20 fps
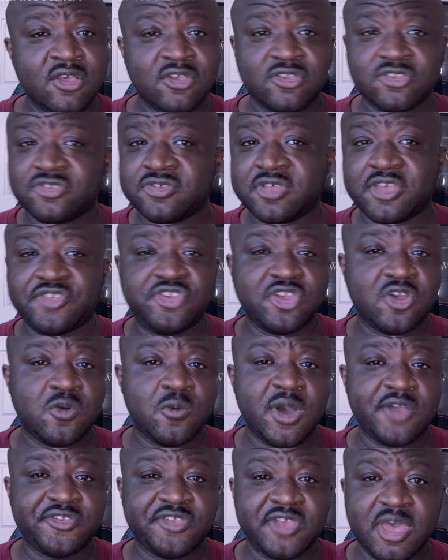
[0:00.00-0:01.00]
so that you can
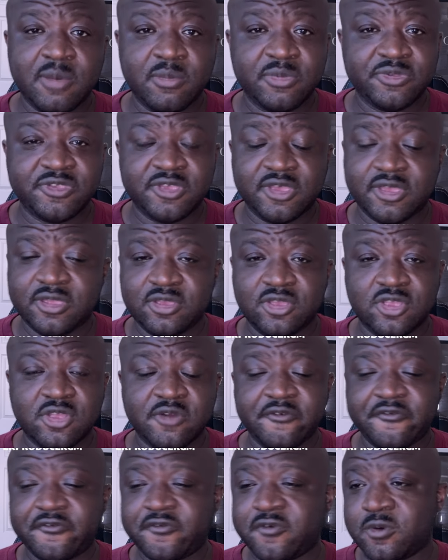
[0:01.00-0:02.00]
watch Hamilton, you know,
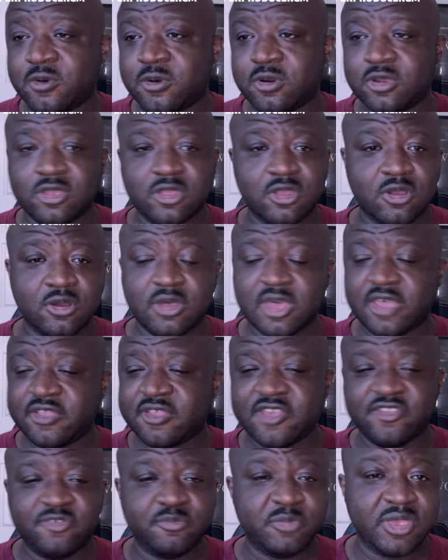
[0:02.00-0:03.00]
for, you know,
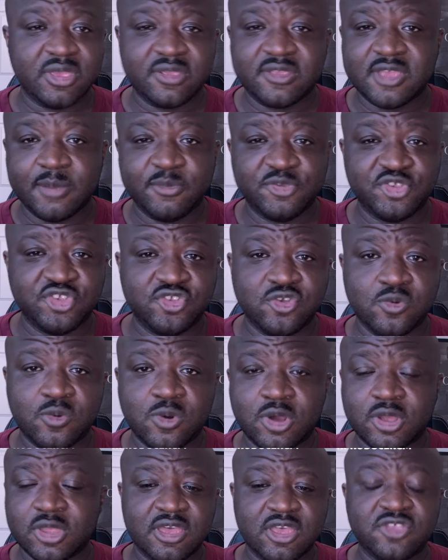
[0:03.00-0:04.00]
as many times as you
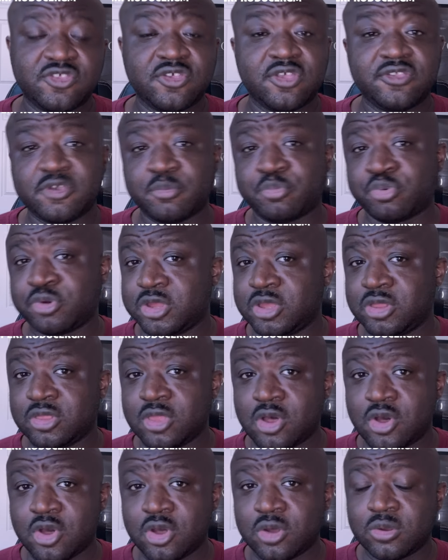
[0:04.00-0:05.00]
want. It's a pretty
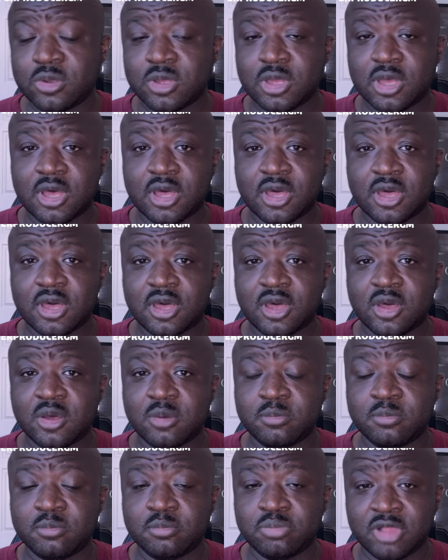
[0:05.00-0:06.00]
long
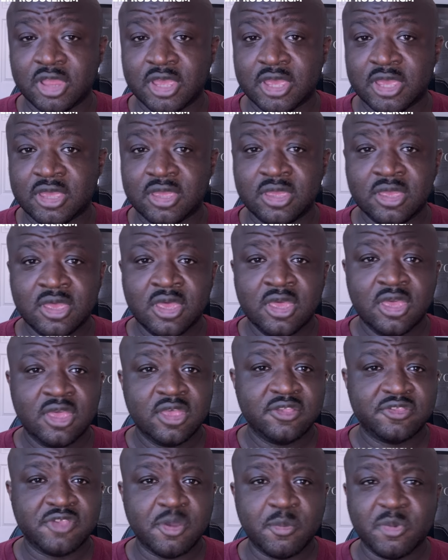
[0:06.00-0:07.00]
play.
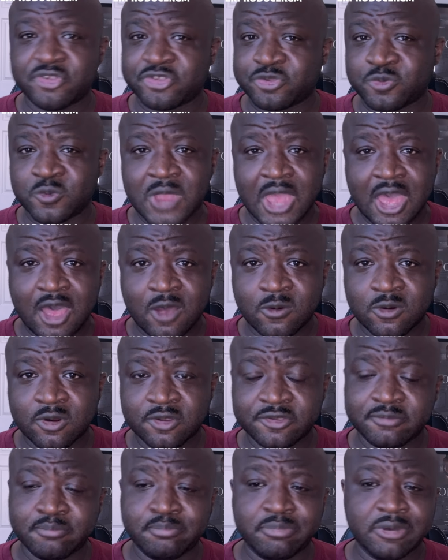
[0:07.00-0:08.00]
It's almost 3
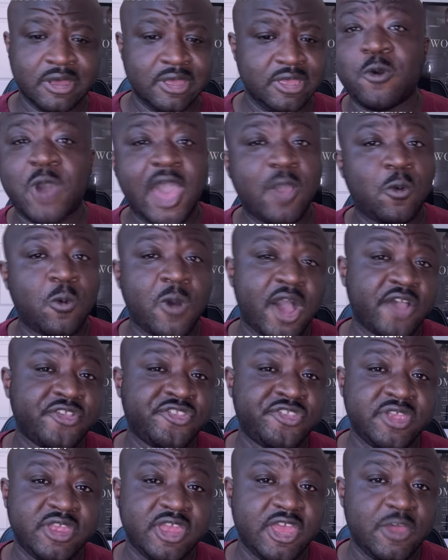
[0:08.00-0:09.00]
hours, but I
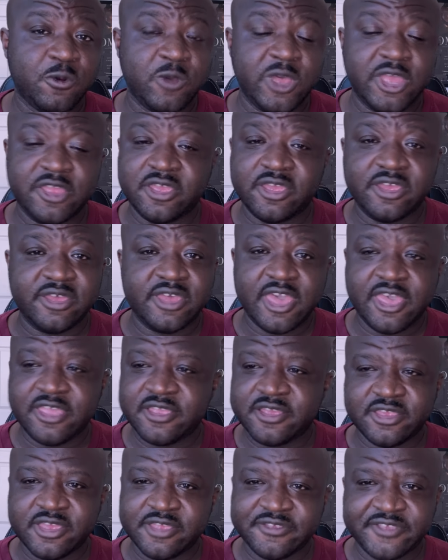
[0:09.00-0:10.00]
watched it in
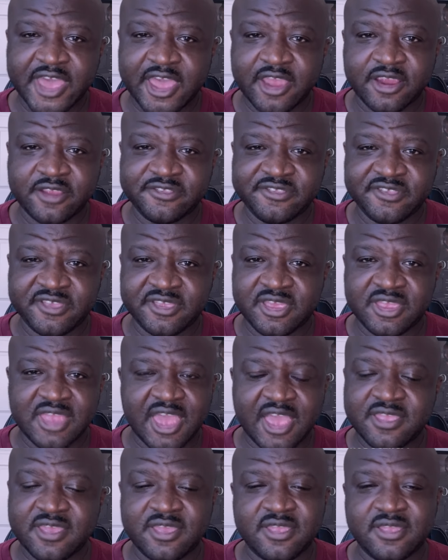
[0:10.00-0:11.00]
an entire sitting.
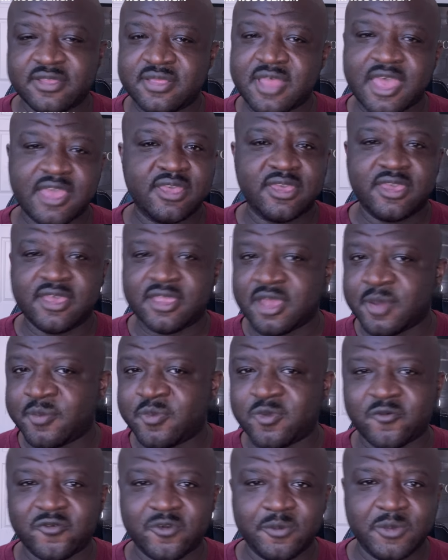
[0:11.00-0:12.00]
I didn't like get up
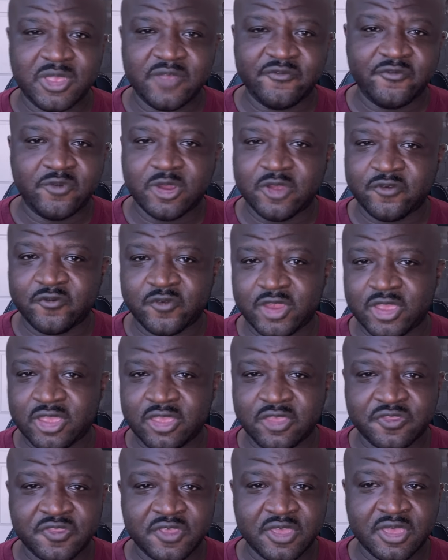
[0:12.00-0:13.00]
for
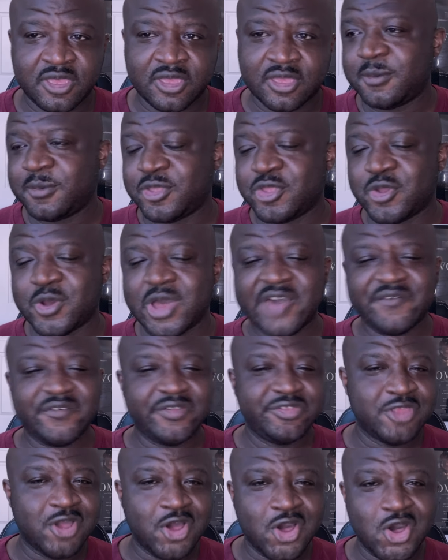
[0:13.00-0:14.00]
anything. You know, I have a
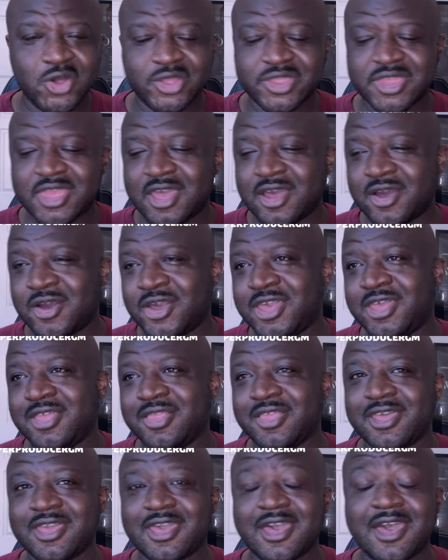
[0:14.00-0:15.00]
dog now, and
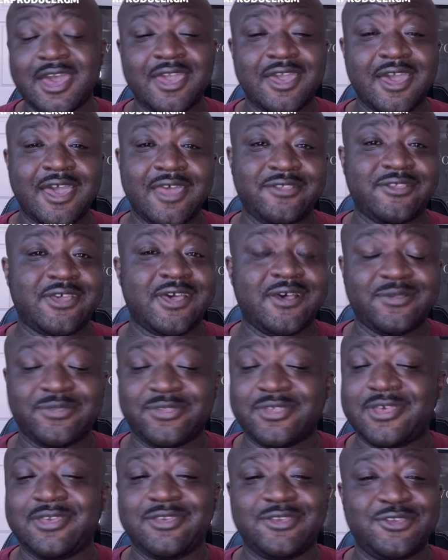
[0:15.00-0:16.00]
like I was
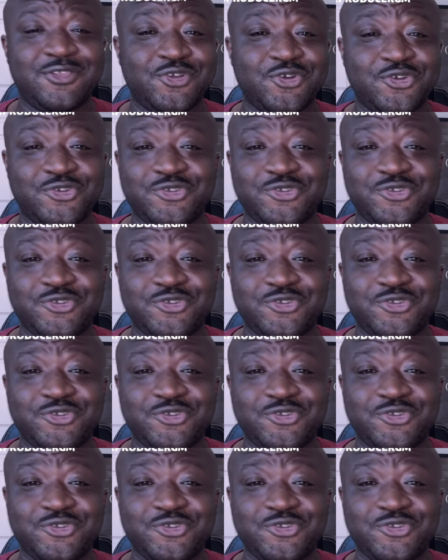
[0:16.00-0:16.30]
like, you know,